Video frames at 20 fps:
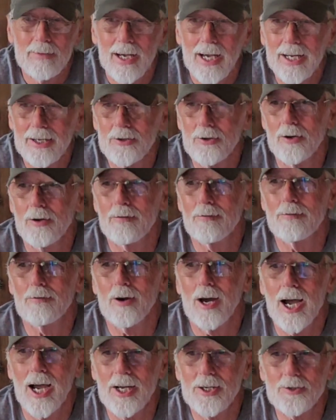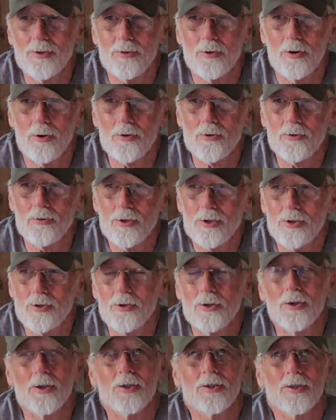I'd go to Fry's grocery
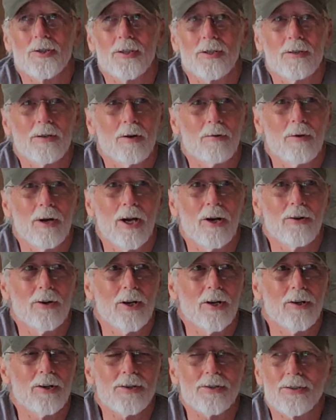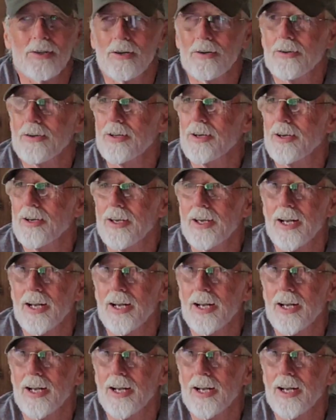stores around Arizona,